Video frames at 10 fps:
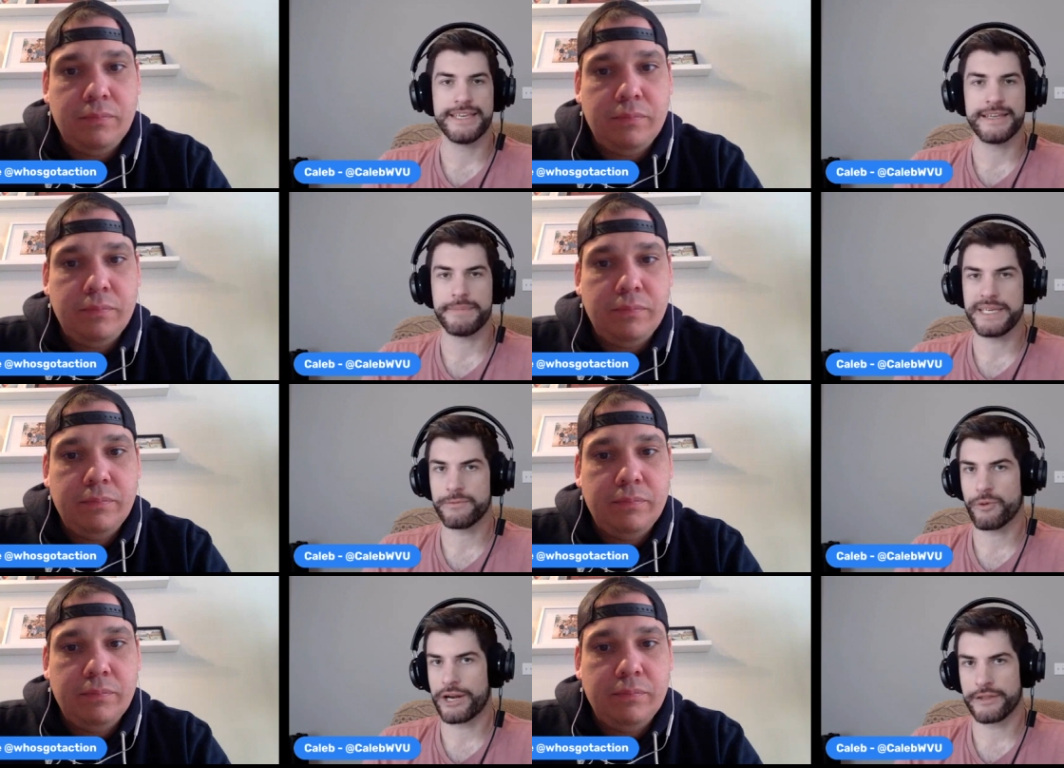Speaker 1: He can
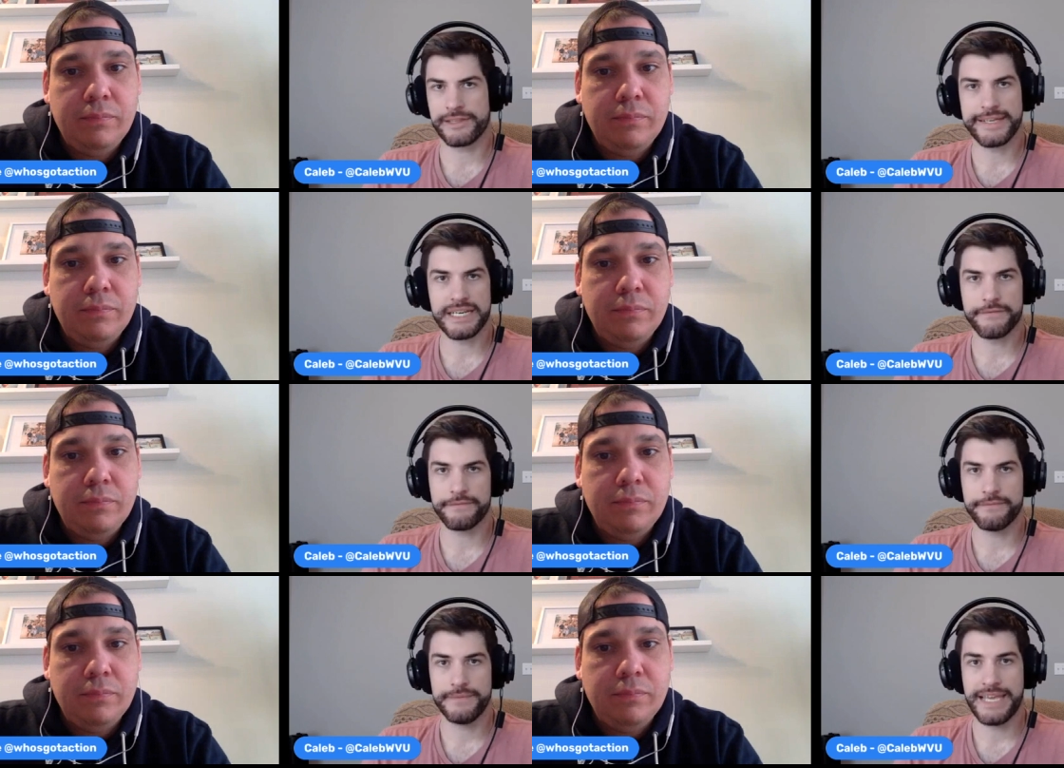be right on the lead
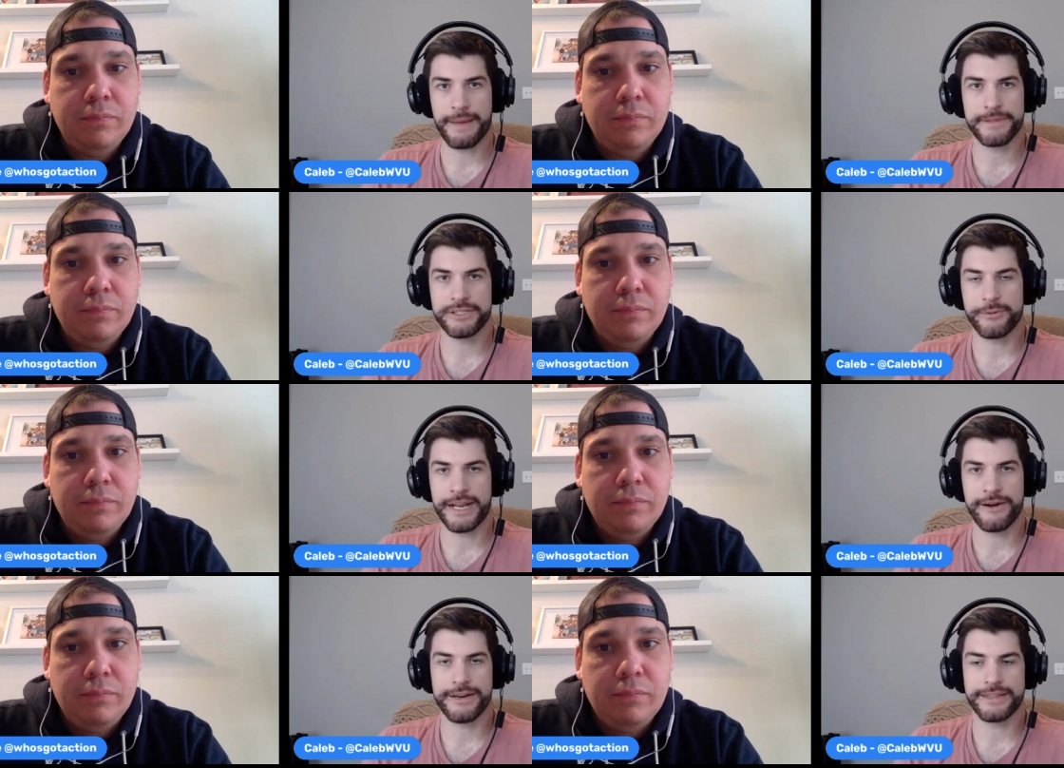if he happens to
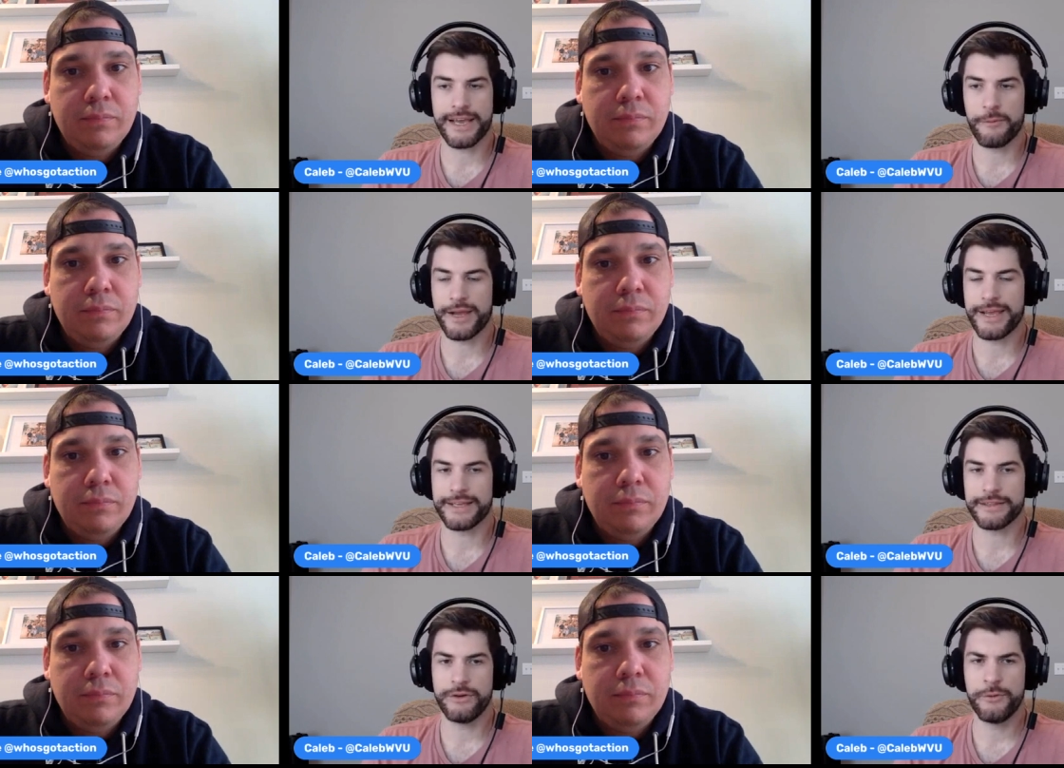inherit it that
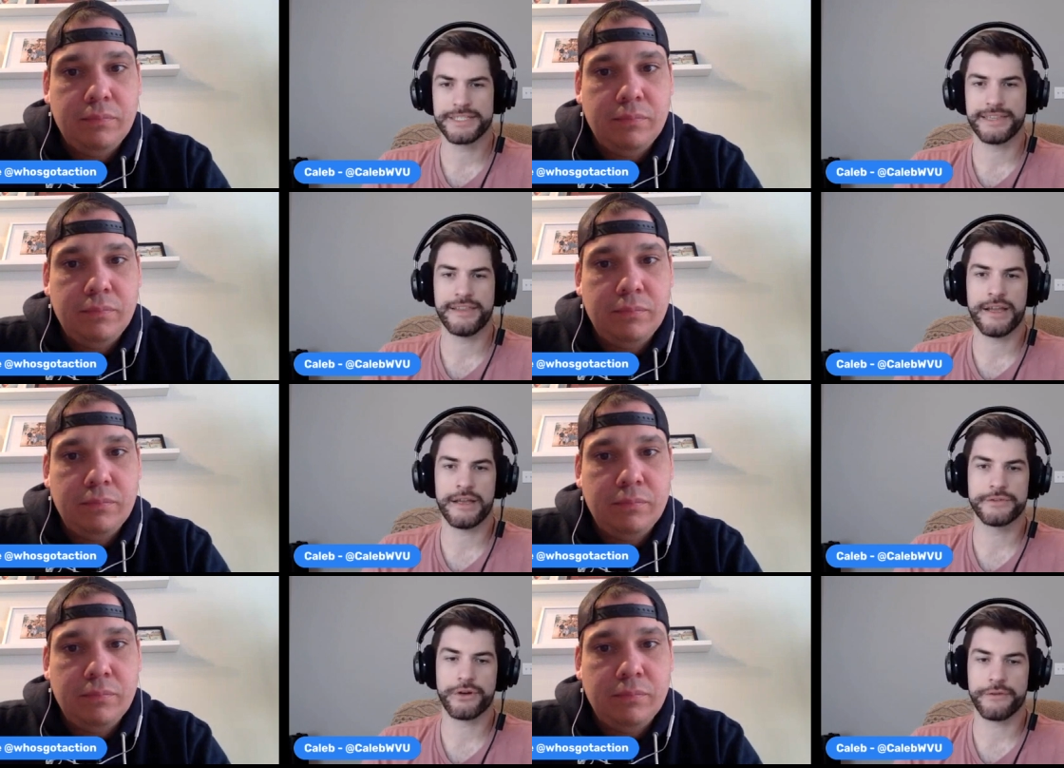way. And the horse
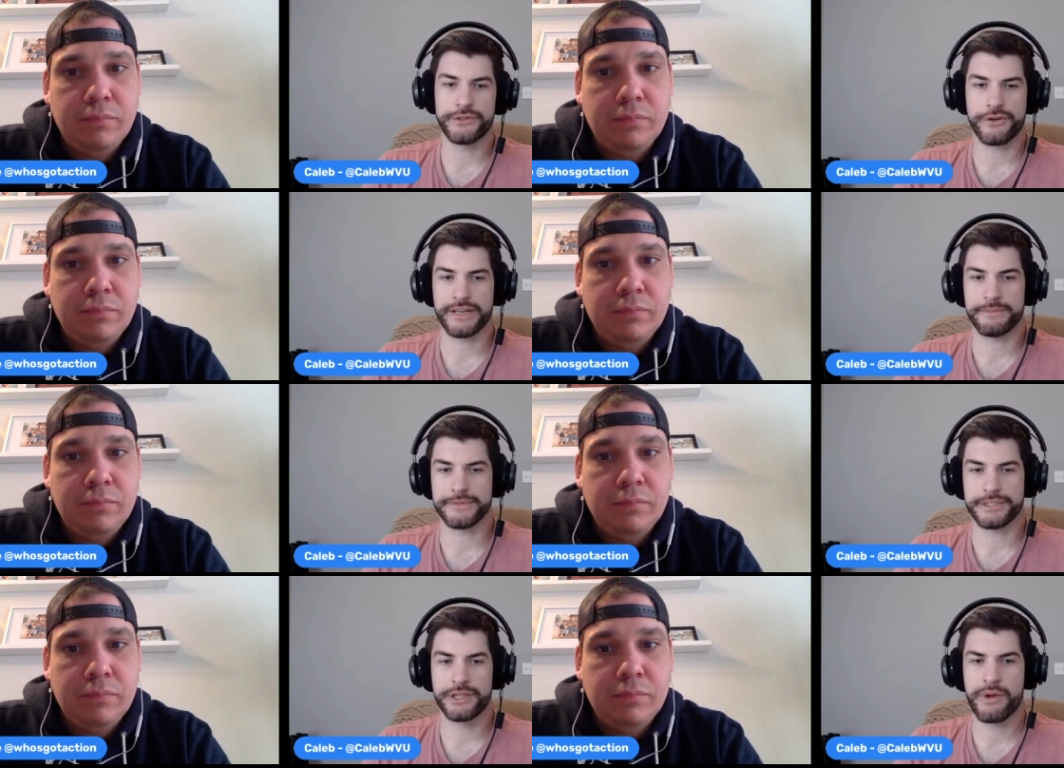loves
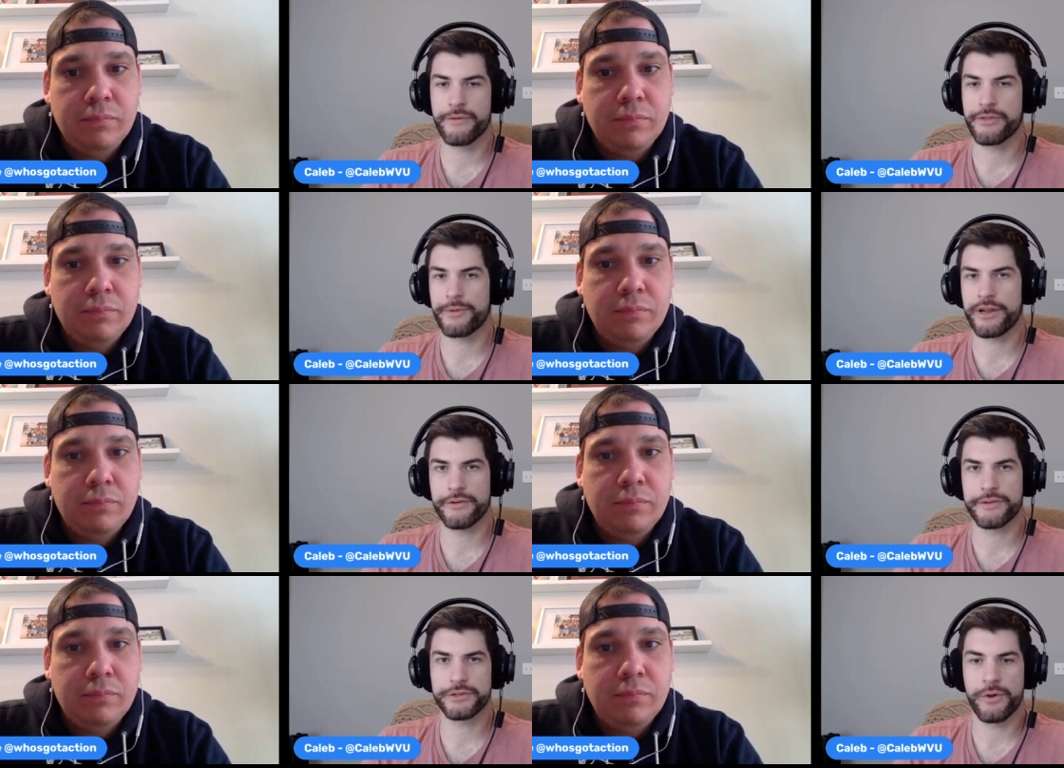Gulfstream. It's three for three
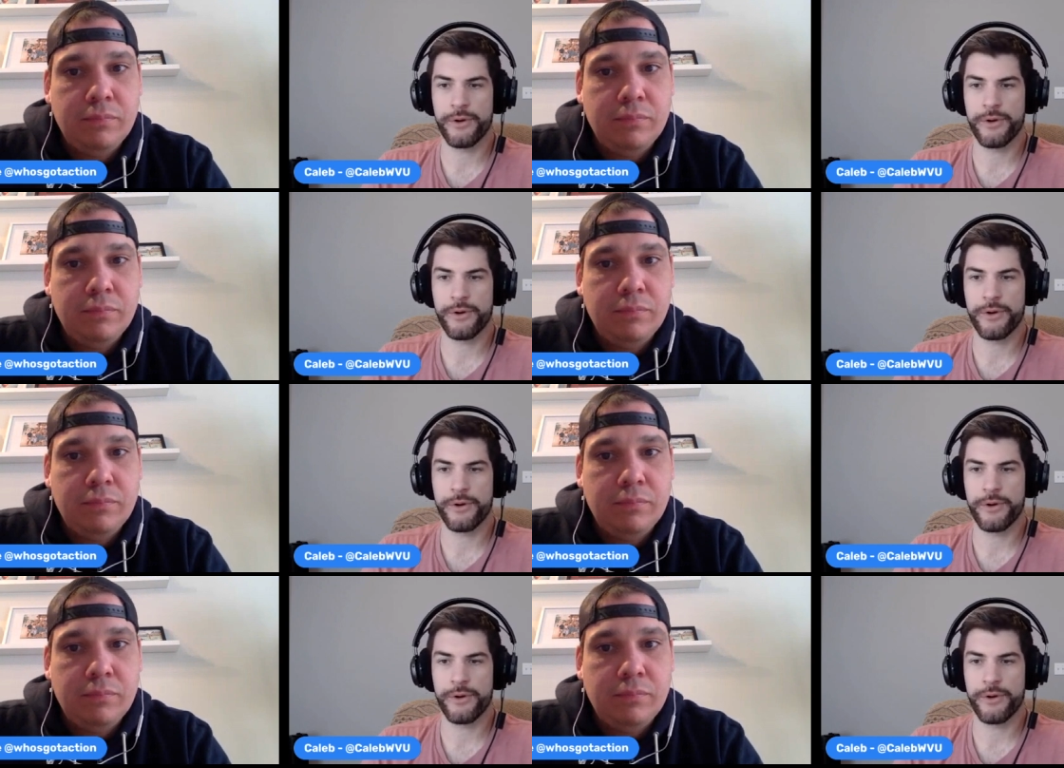over this